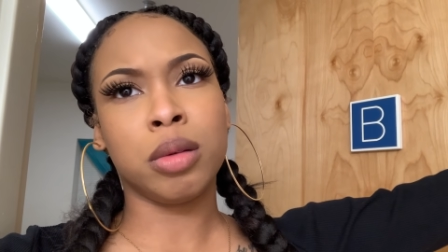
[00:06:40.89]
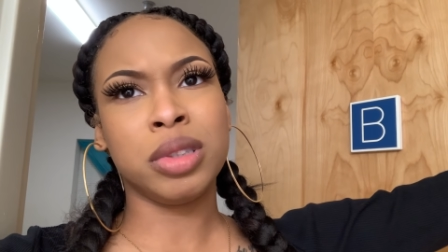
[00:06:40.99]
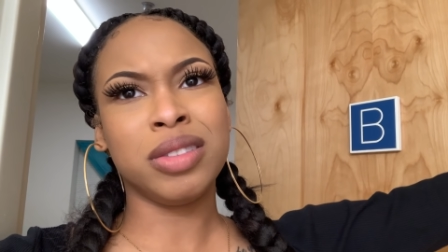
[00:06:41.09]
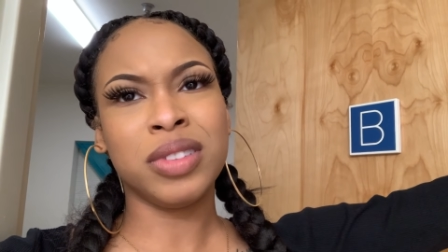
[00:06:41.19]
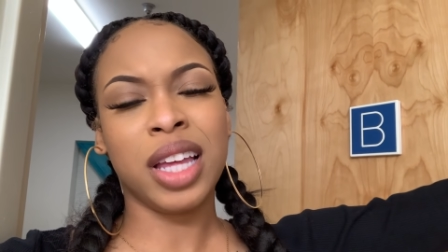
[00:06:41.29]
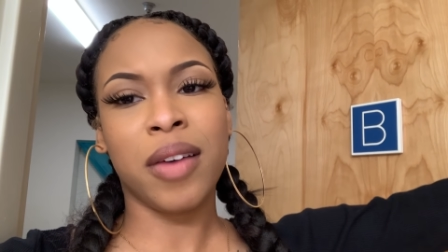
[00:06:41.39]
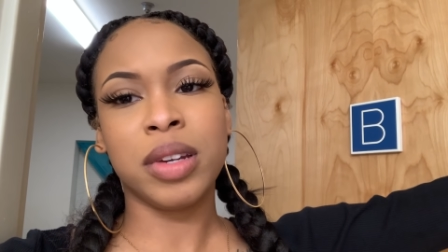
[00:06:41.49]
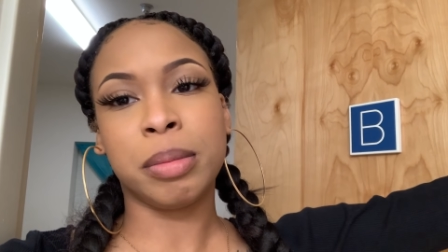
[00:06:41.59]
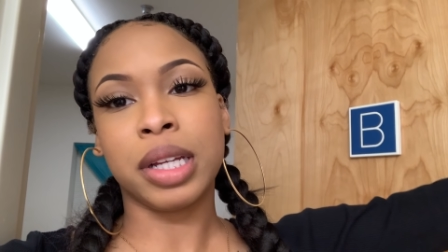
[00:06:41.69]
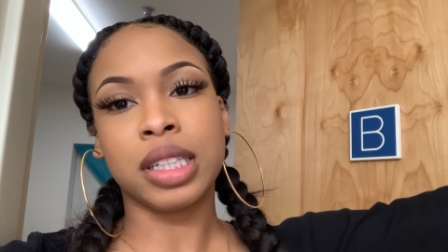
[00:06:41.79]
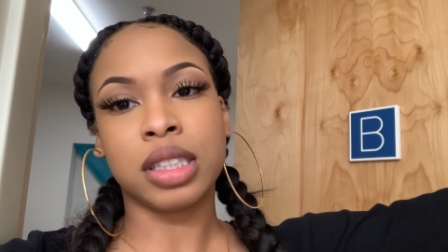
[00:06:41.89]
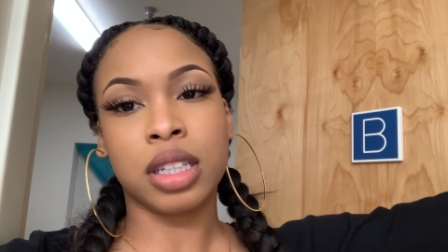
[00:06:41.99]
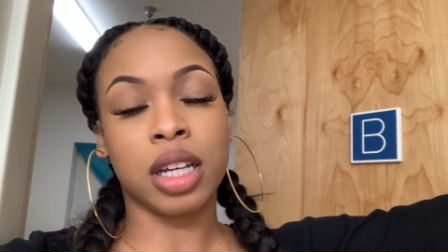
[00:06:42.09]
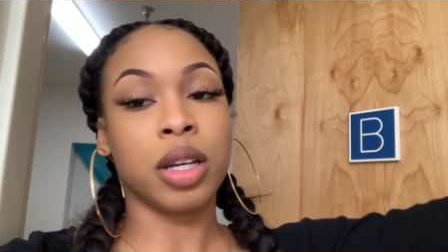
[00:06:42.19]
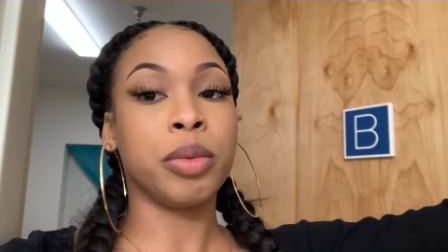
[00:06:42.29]
we didn't really have any plans
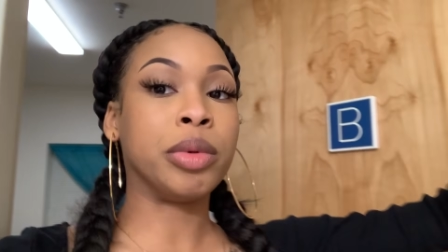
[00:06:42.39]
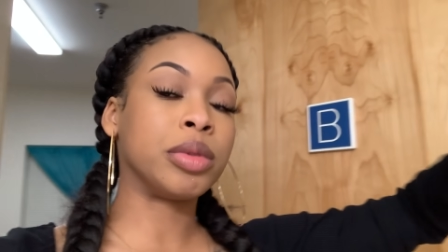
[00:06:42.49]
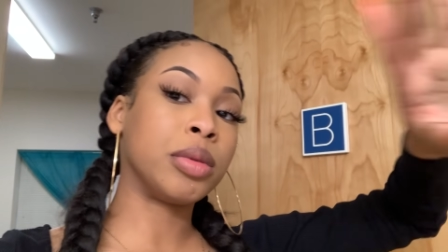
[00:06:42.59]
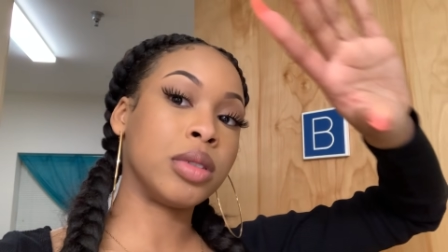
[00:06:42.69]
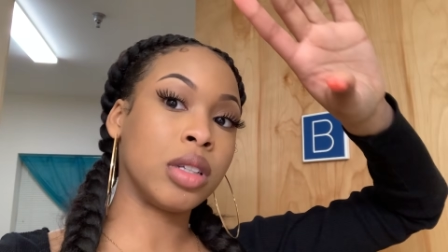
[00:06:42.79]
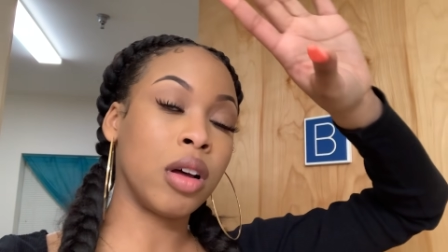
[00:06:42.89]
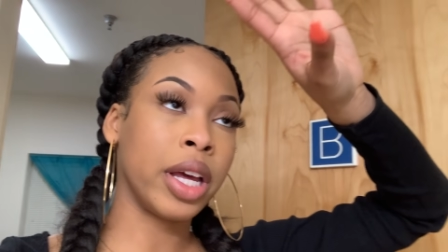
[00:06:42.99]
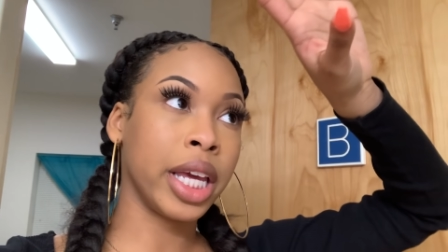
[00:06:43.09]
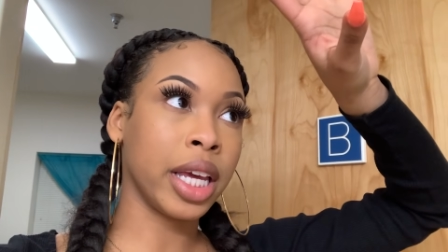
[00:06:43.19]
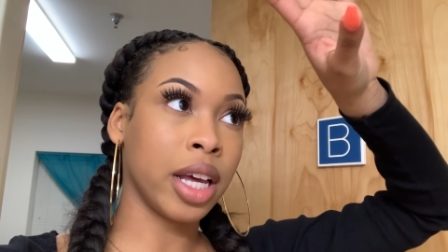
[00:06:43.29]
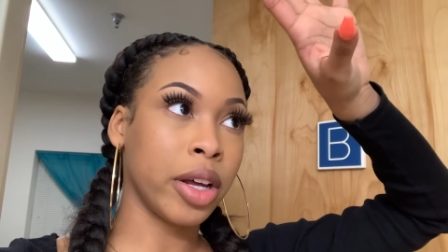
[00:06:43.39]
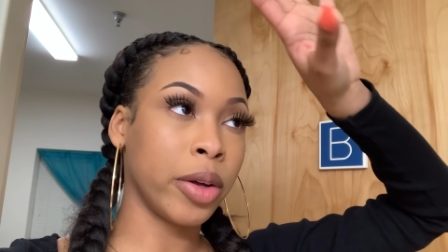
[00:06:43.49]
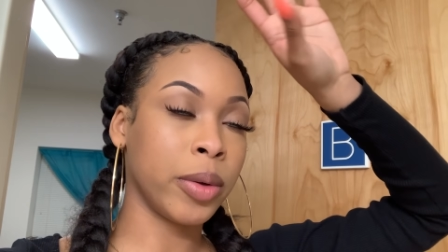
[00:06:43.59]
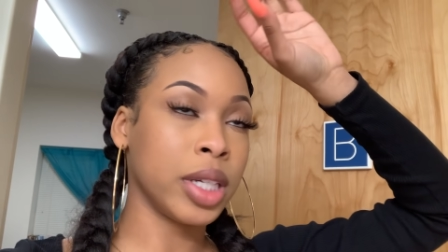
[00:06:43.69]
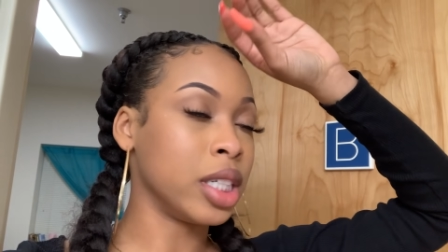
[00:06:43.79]
tonight we were supposed to all hang
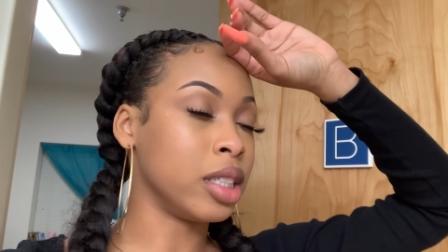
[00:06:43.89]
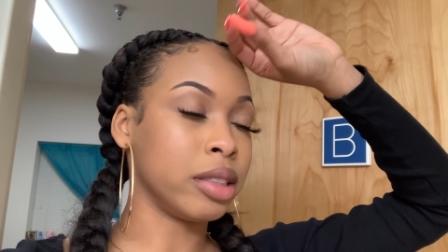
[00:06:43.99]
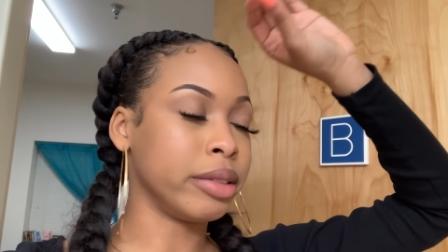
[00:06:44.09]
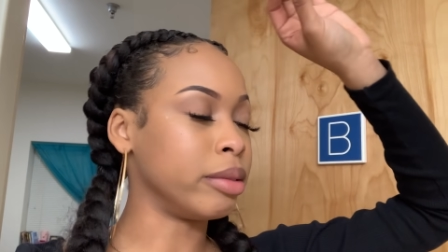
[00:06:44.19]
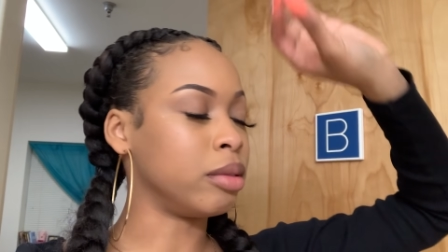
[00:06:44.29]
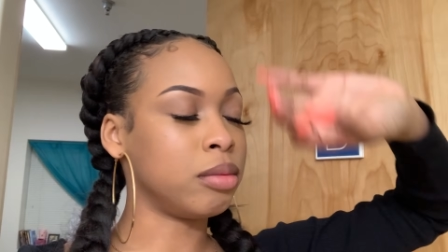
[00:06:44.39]
out and